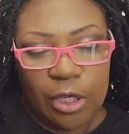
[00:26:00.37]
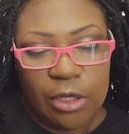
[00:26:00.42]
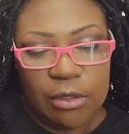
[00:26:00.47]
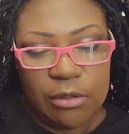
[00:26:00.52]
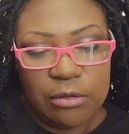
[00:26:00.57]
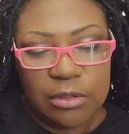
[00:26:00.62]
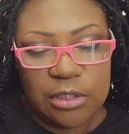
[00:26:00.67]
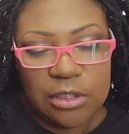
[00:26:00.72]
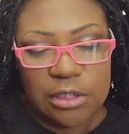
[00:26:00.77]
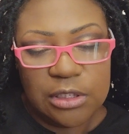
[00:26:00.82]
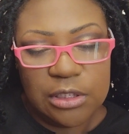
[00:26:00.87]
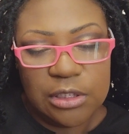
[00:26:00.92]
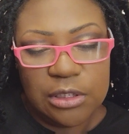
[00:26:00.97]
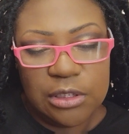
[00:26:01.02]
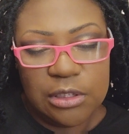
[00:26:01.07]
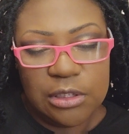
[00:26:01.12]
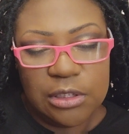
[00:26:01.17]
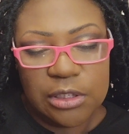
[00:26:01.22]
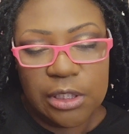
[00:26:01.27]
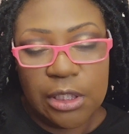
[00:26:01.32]
this
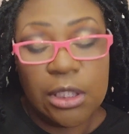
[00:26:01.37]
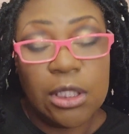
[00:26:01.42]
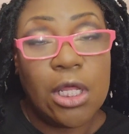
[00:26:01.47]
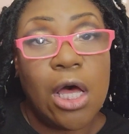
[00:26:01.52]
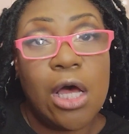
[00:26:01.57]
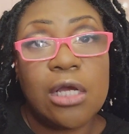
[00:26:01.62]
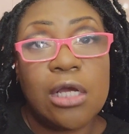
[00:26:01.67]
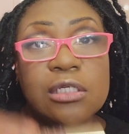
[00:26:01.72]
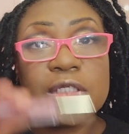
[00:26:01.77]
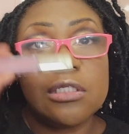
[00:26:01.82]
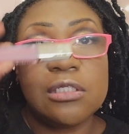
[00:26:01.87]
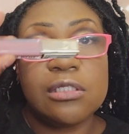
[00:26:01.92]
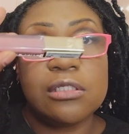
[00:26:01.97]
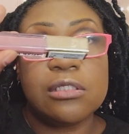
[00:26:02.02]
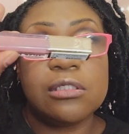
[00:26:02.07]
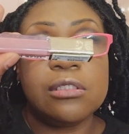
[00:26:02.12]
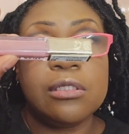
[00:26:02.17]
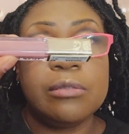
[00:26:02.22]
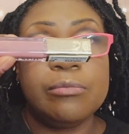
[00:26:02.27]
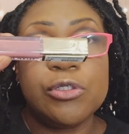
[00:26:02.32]
is Luxe
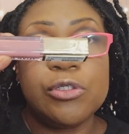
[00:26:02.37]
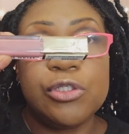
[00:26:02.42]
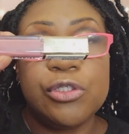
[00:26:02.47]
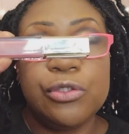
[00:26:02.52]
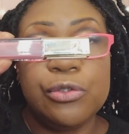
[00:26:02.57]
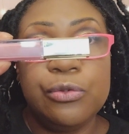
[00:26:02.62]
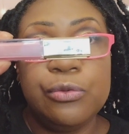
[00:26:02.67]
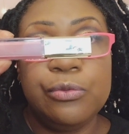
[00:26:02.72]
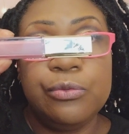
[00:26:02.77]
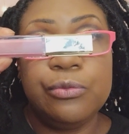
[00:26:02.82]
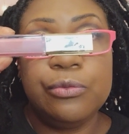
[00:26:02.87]
number 2,